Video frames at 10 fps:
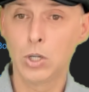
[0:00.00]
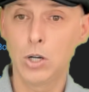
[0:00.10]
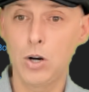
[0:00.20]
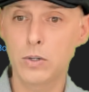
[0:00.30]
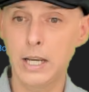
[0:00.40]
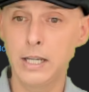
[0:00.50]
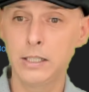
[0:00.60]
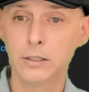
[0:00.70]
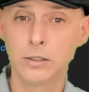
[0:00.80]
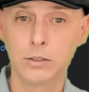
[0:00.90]

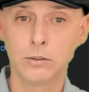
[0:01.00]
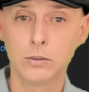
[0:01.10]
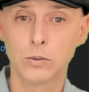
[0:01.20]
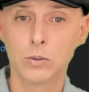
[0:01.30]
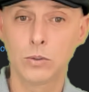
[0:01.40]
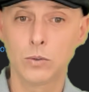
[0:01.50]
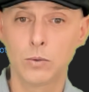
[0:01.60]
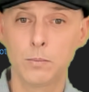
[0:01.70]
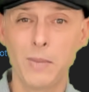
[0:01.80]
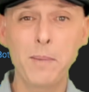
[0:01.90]
Okay.
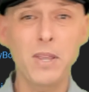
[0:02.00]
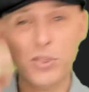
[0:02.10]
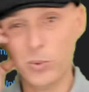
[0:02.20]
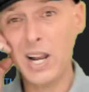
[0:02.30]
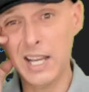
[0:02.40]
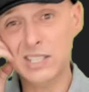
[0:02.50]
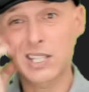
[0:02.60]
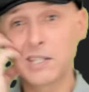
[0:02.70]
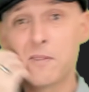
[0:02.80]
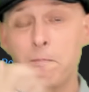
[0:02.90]
Maybe
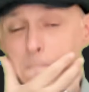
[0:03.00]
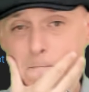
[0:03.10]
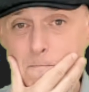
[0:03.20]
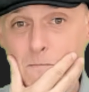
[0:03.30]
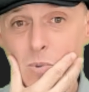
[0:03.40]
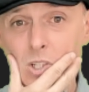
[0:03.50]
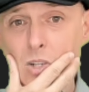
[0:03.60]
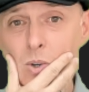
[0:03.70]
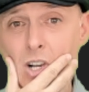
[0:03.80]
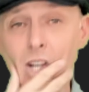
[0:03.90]
threats. What's
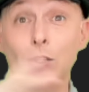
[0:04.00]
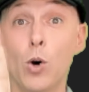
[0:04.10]
going on?